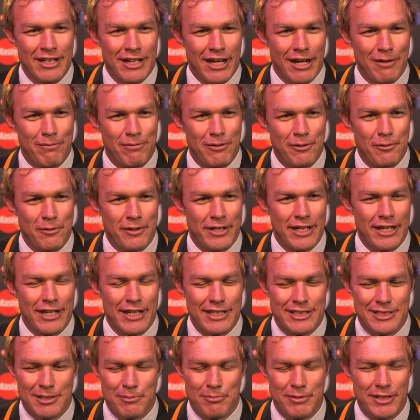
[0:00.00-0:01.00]
Hopefully we can
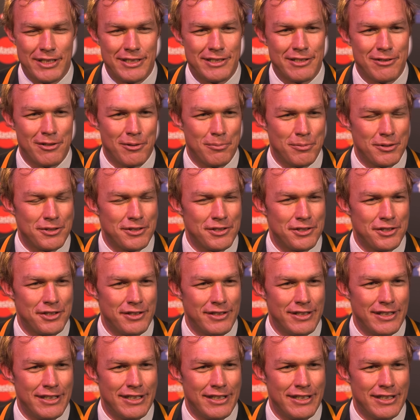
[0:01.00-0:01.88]
get some decent opposition,